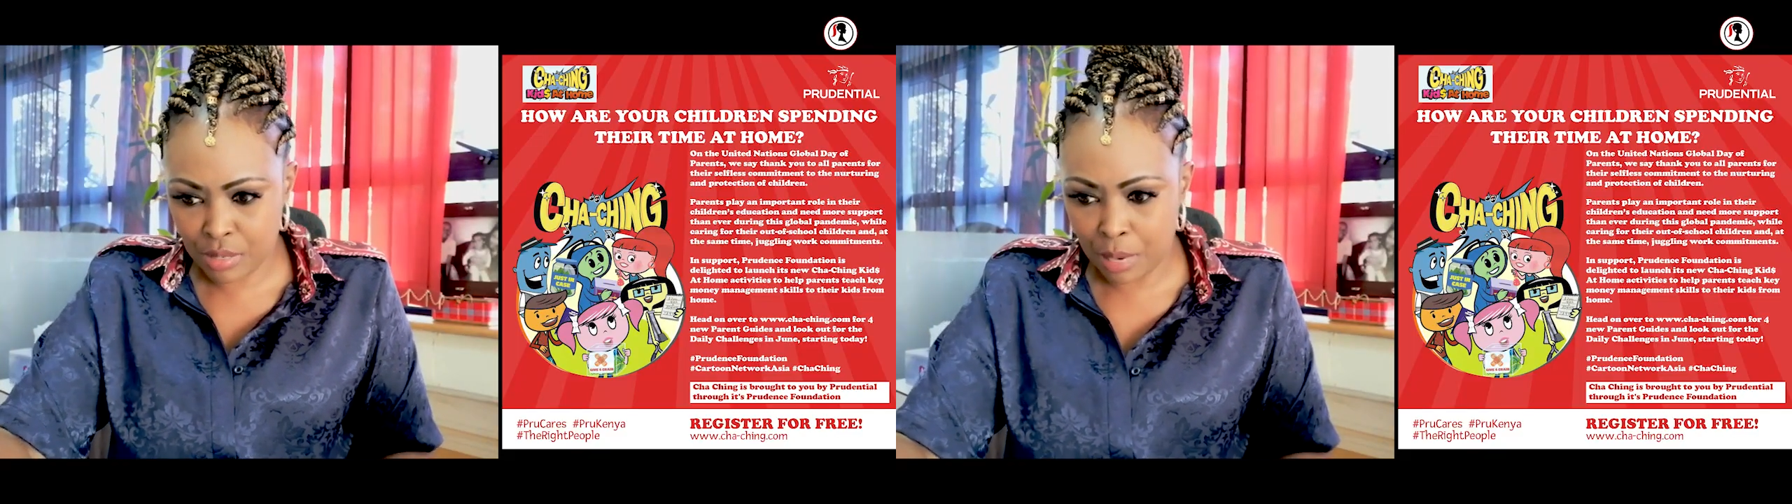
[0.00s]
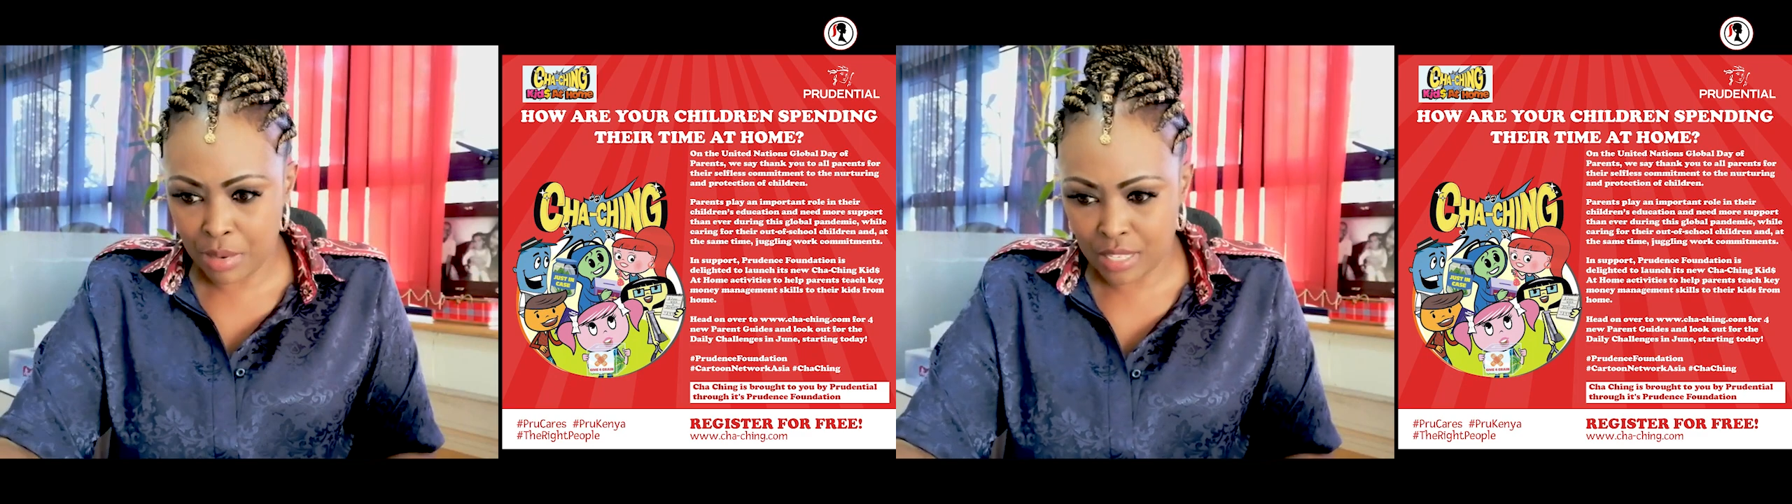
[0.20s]

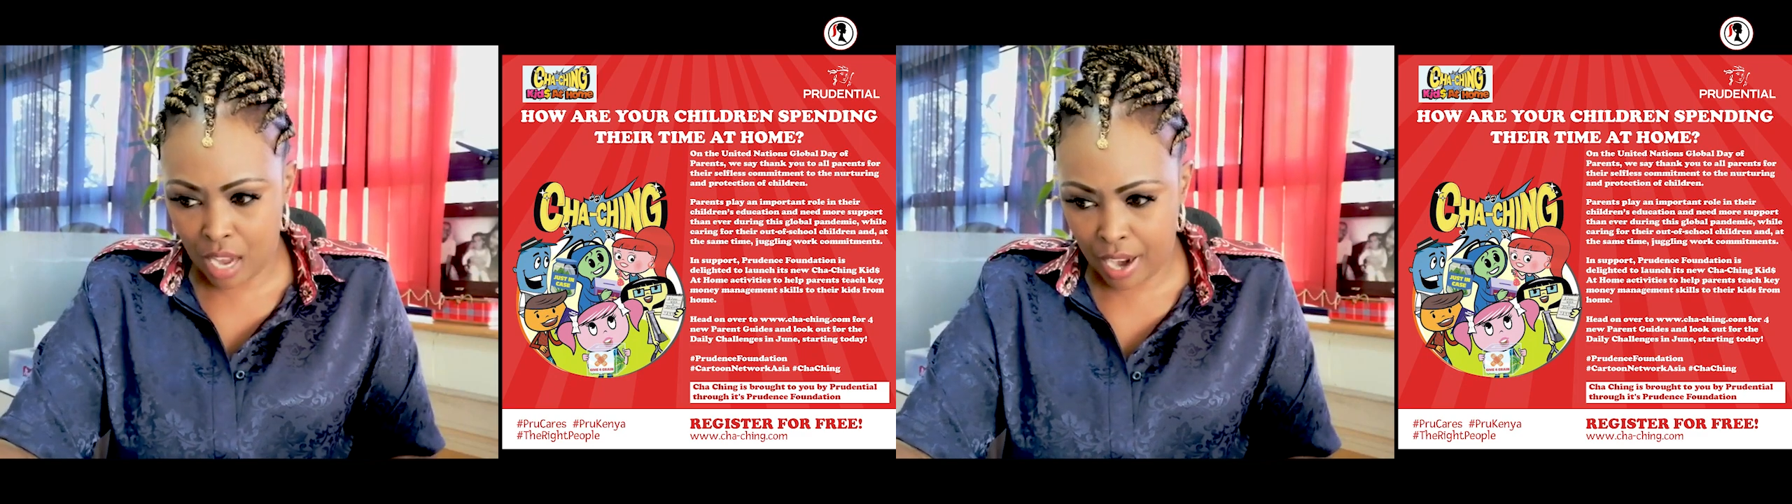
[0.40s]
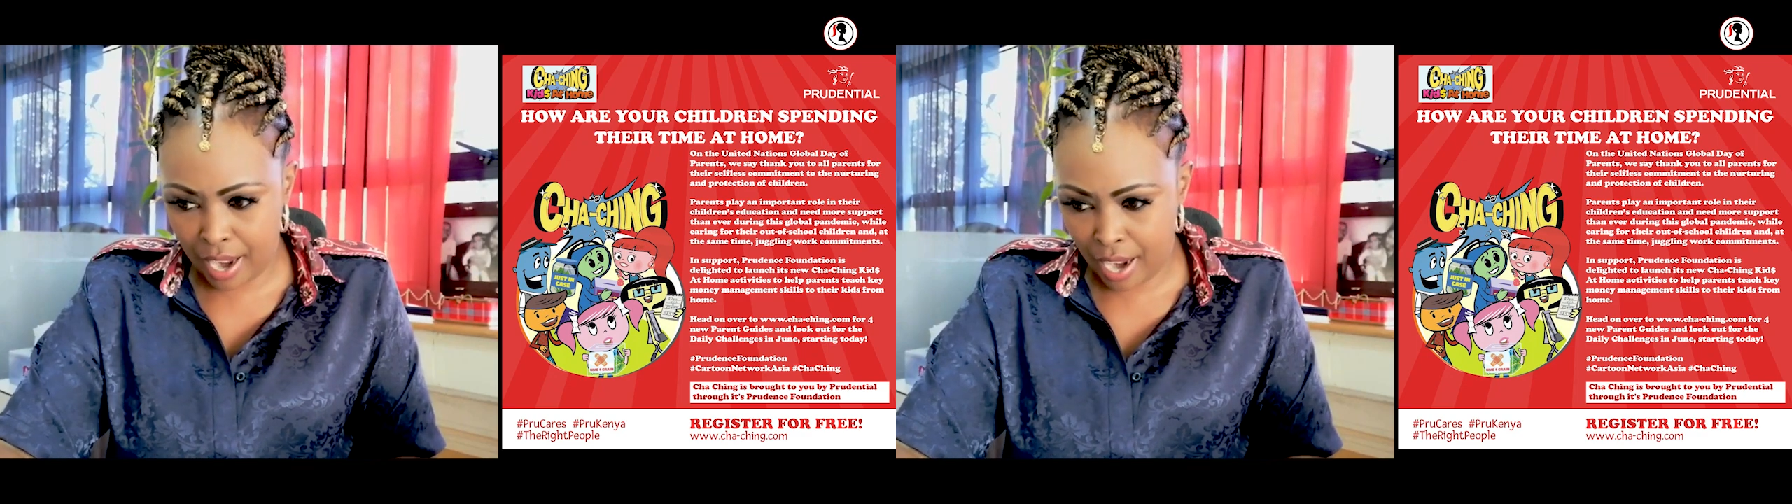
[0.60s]
time as
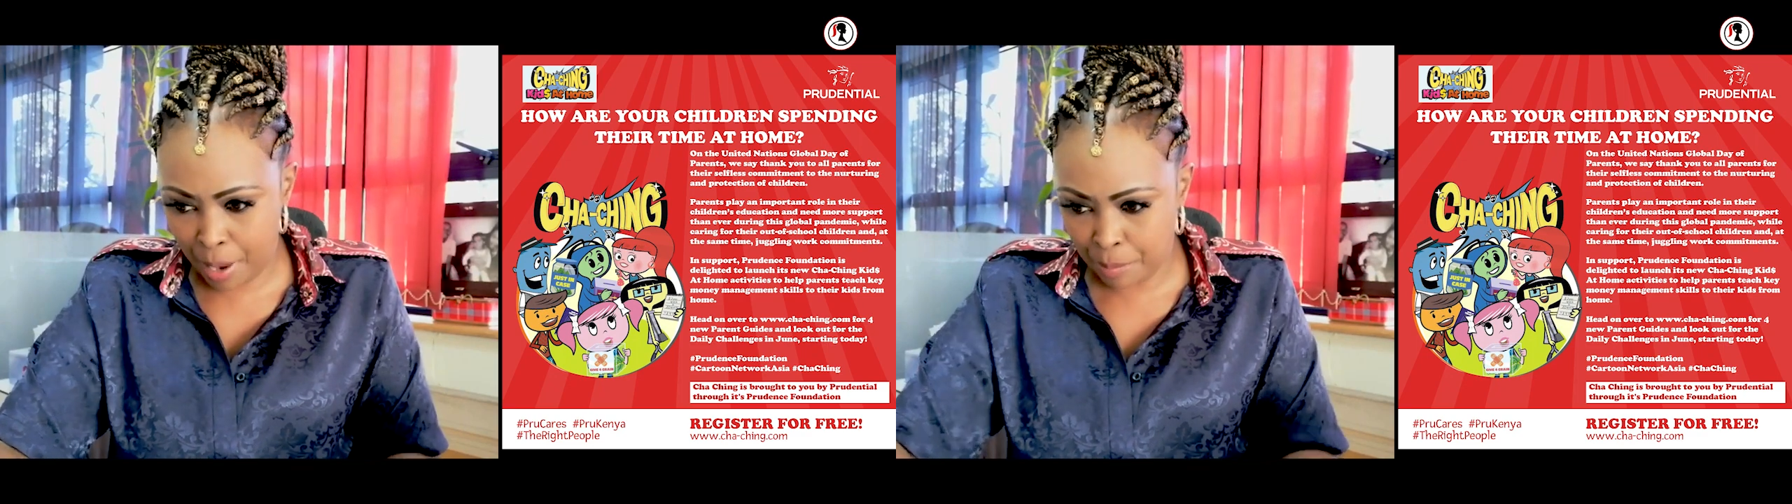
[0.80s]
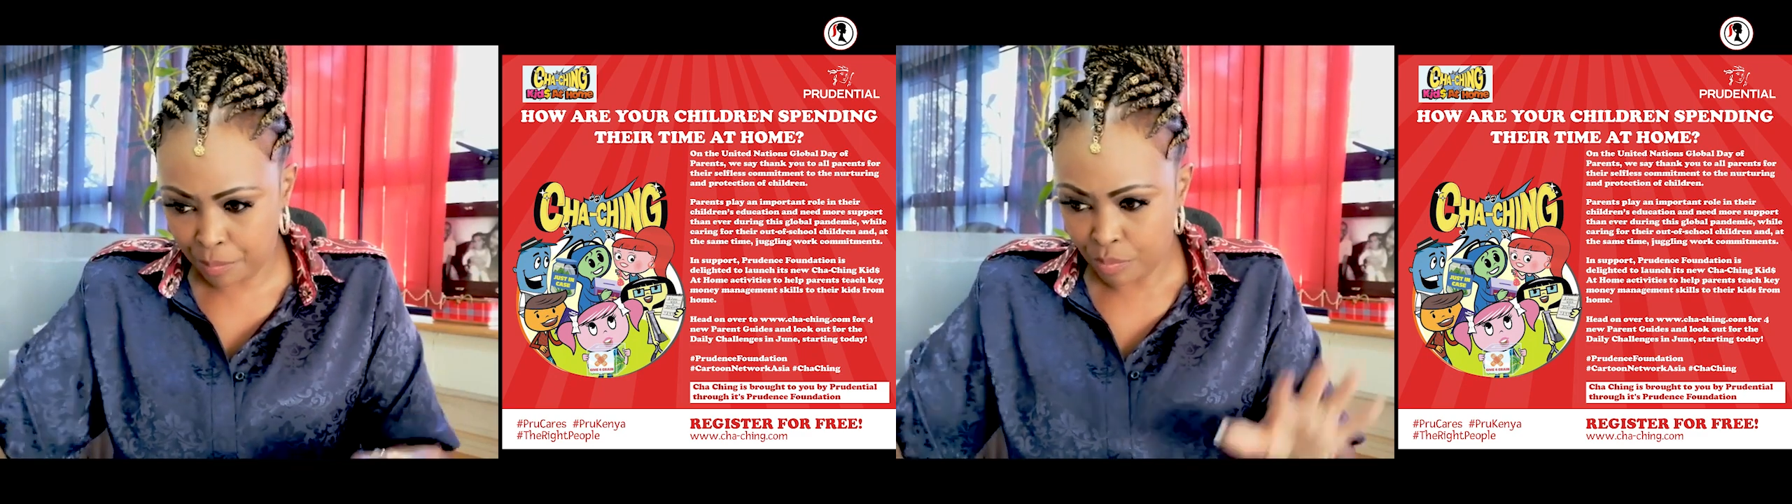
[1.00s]
I
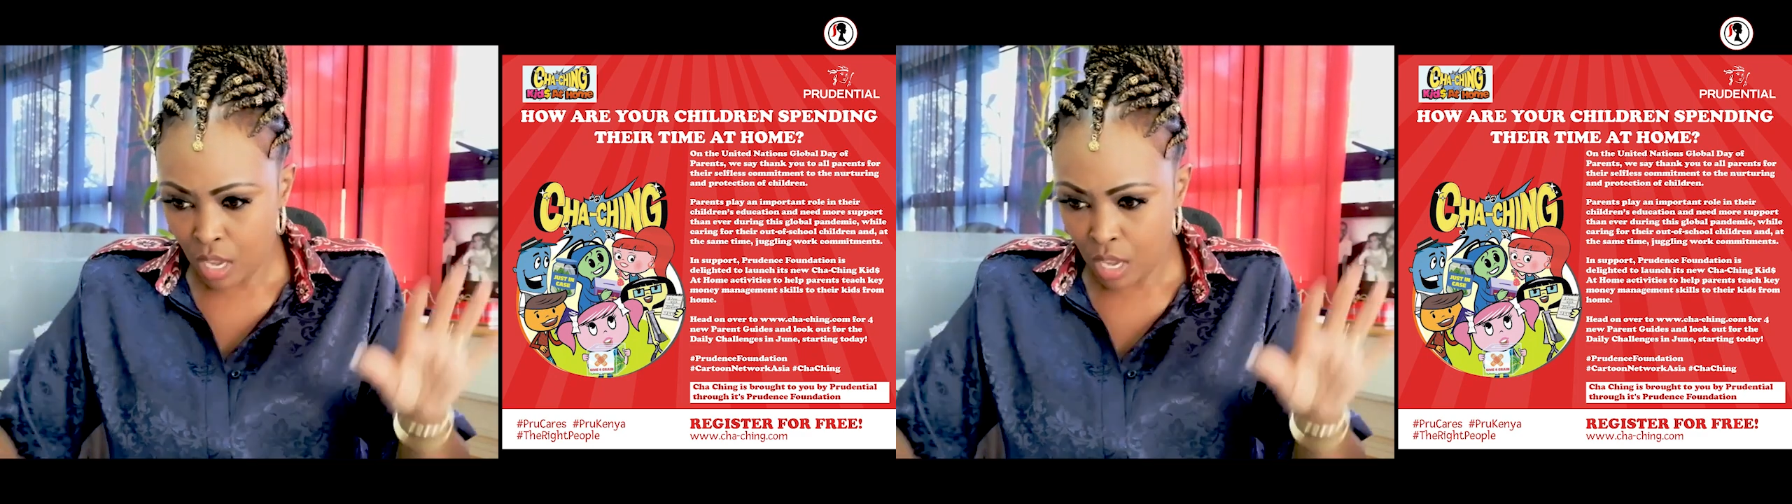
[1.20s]
am.